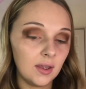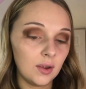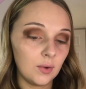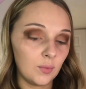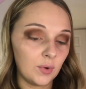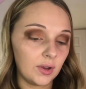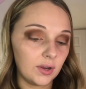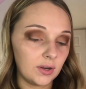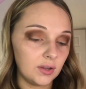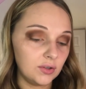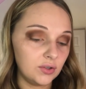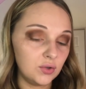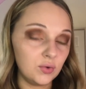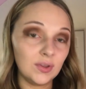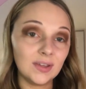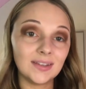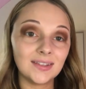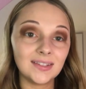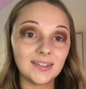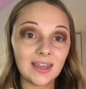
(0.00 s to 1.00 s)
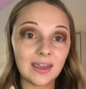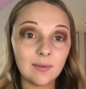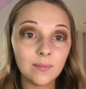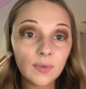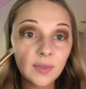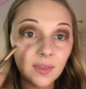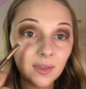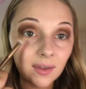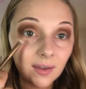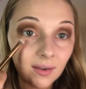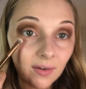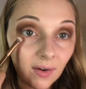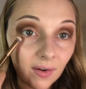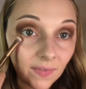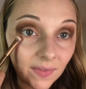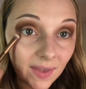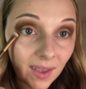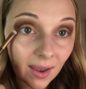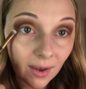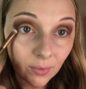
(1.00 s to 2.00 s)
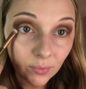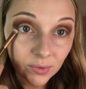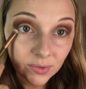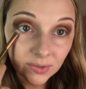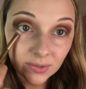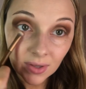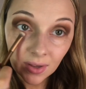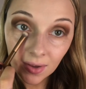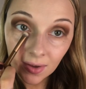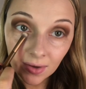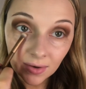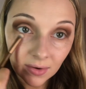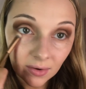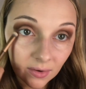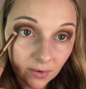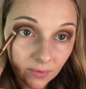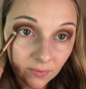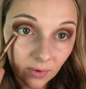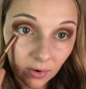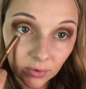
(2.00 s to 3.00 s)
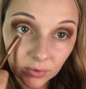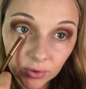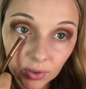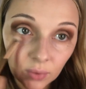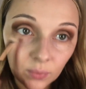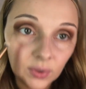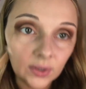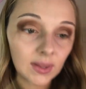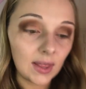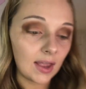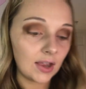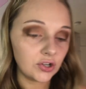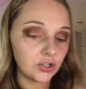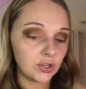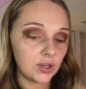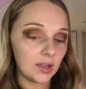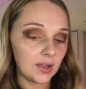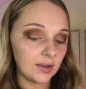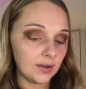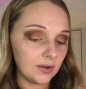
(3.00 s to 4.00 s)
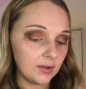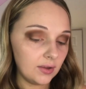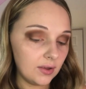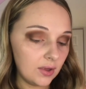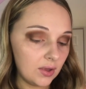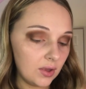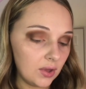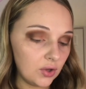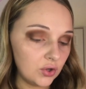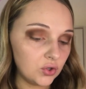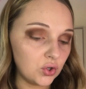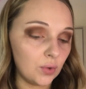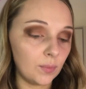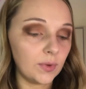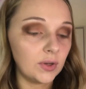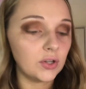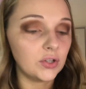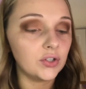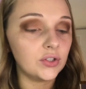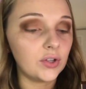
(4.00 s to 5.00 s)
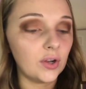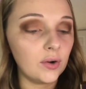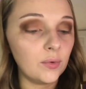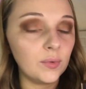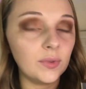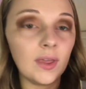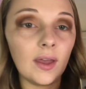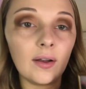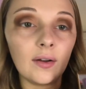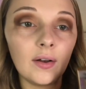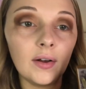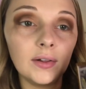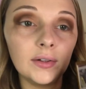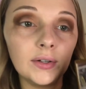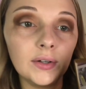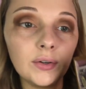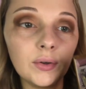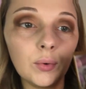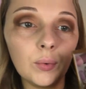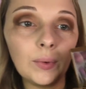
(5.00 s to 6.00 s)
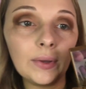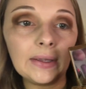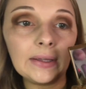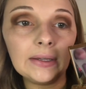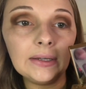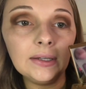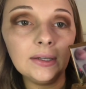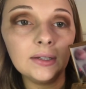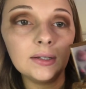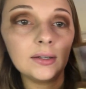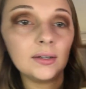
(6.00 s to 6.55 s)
we're going to do the same thing on the outside of our lower lash line. So I'm going to start with that color Queen.